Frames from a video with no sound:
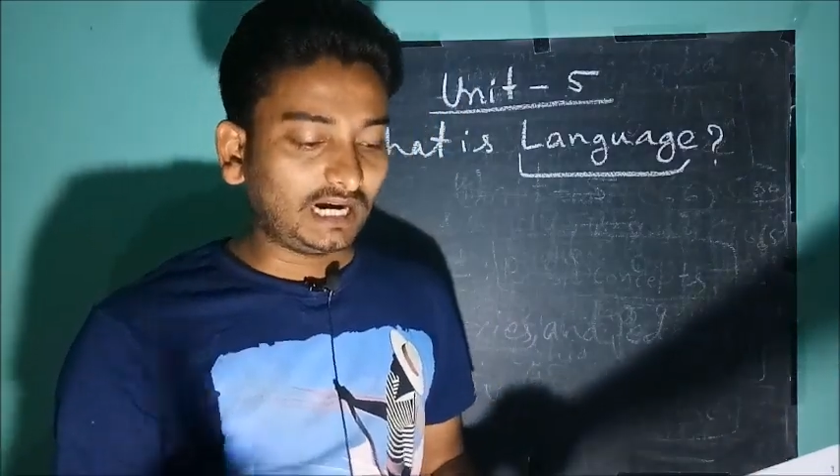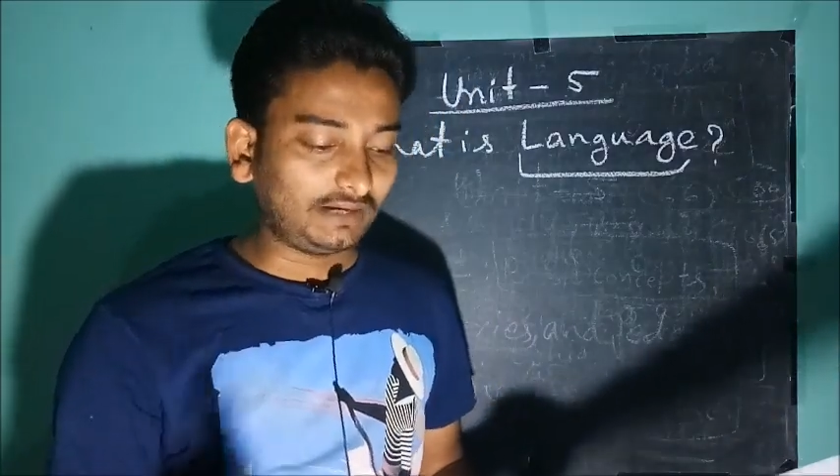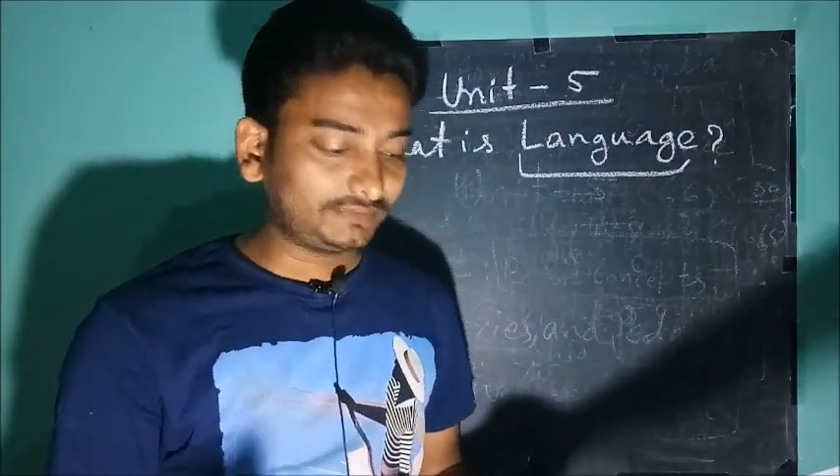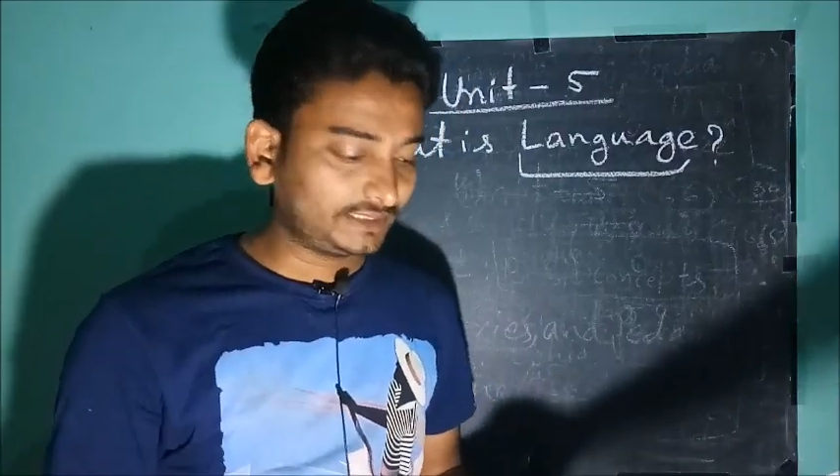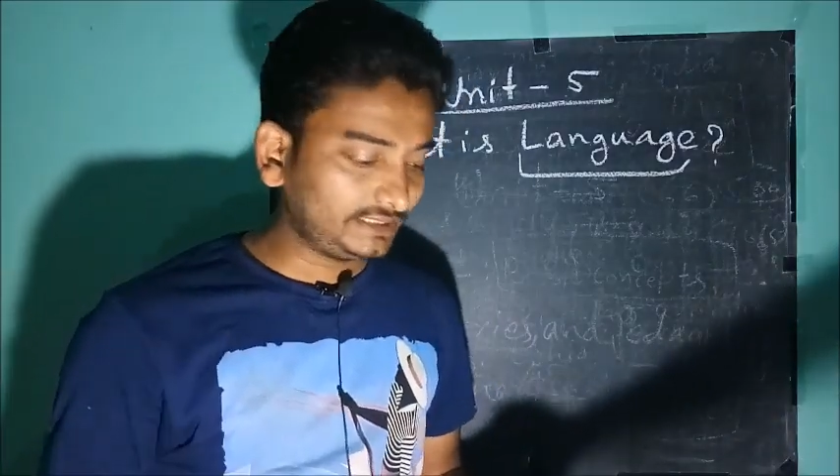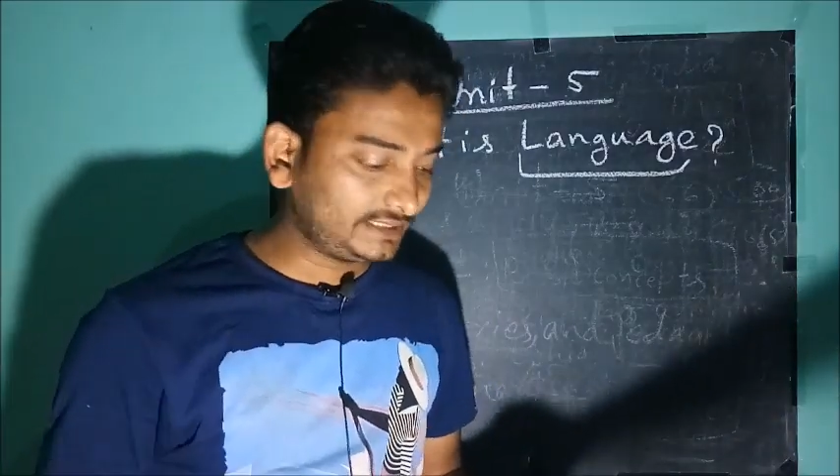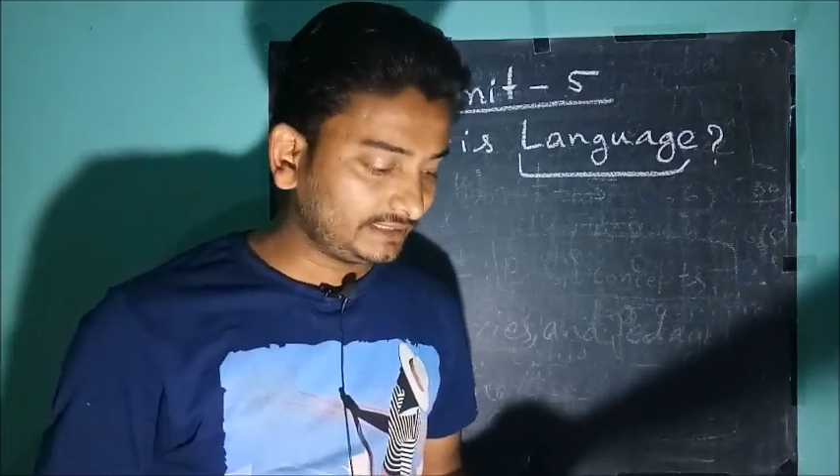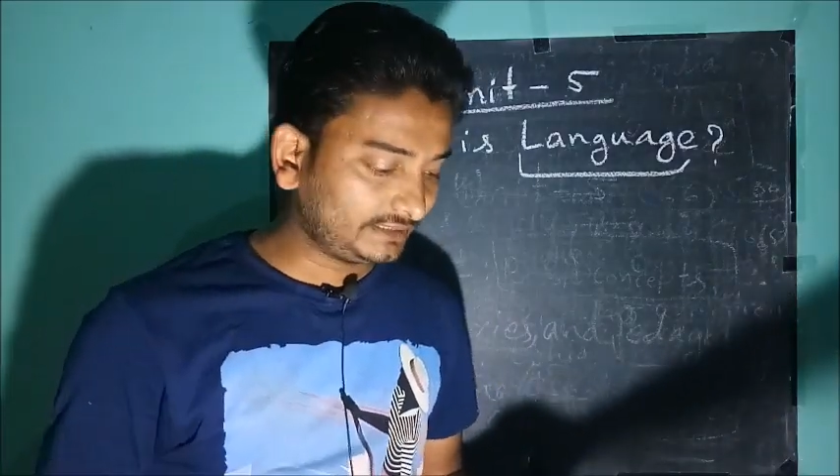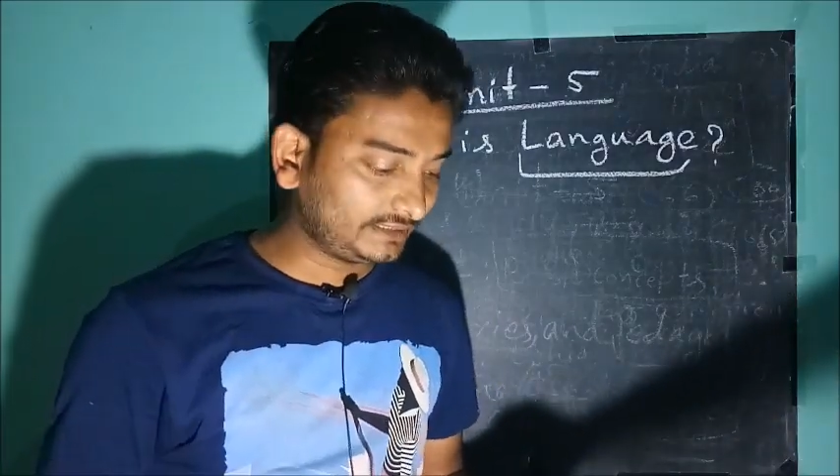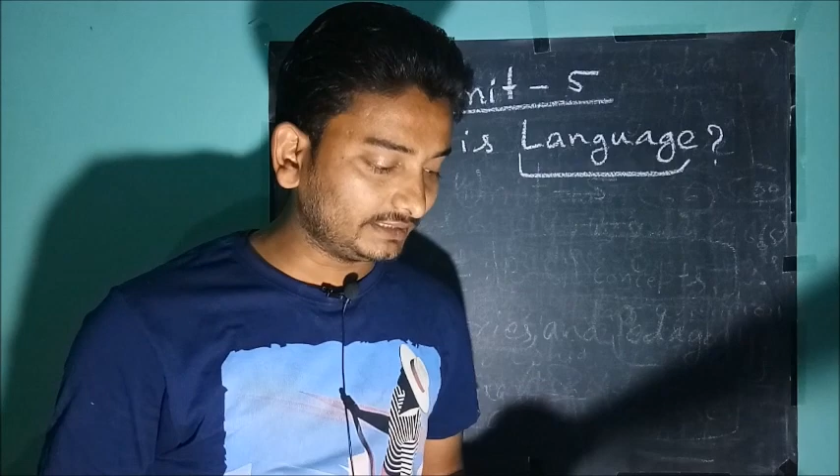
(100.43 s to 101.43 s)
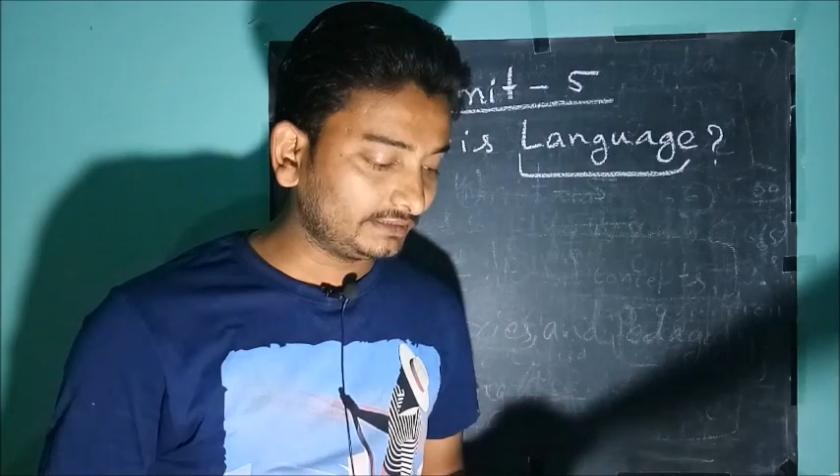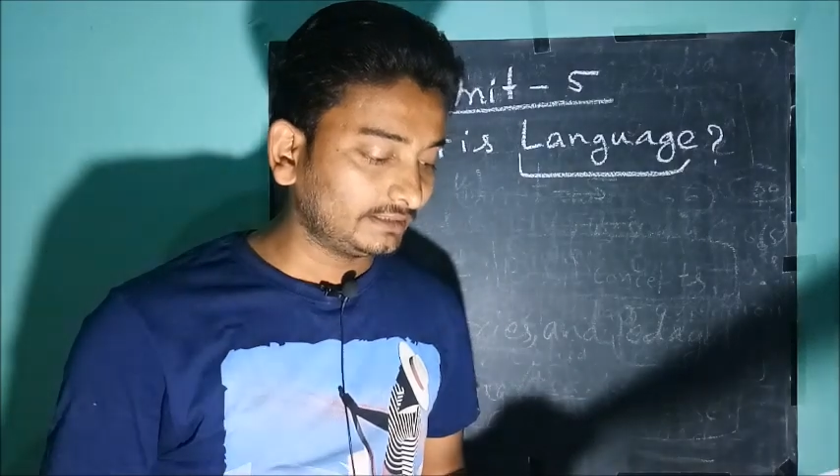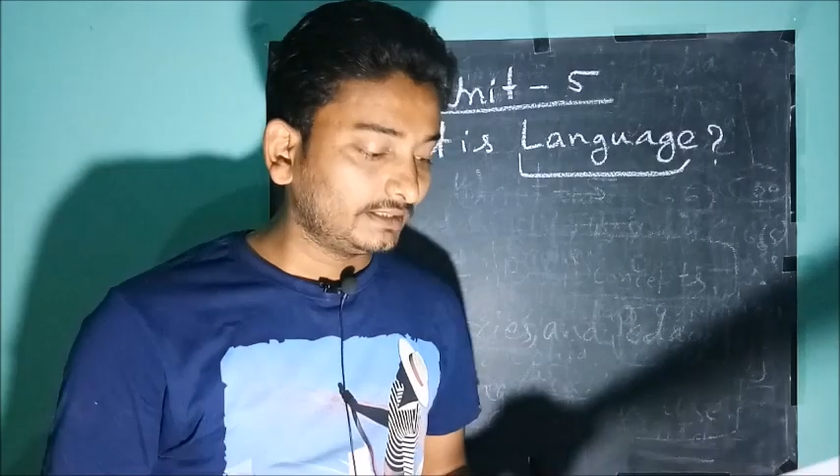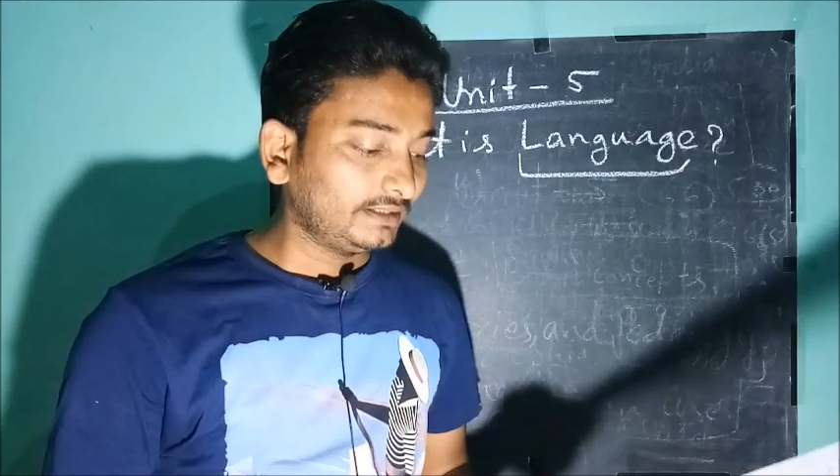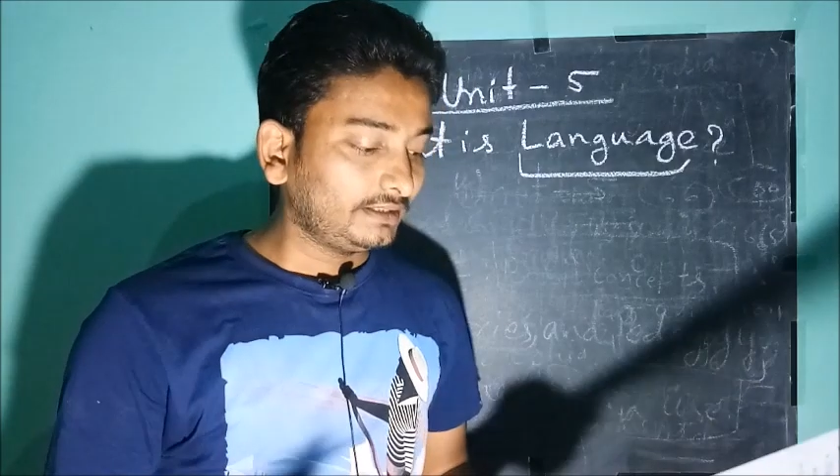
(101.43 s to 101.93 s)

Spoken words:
of sentences,